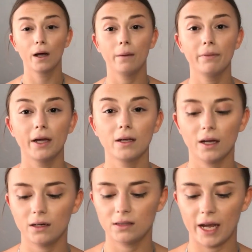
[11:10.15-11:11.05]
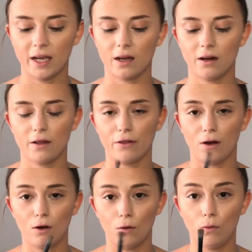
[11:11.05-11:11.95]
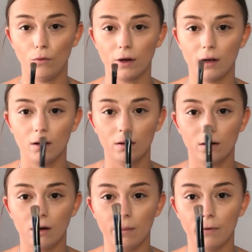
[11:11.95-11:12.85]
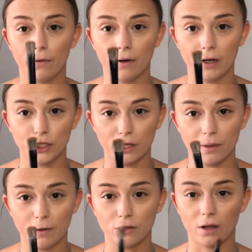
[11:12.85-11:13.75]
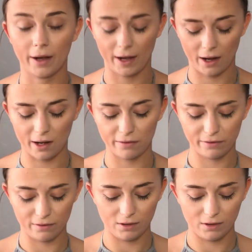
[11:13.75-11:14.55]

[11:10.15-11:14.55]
I'm then going to take another old Arbonne eyeshadow brush that I have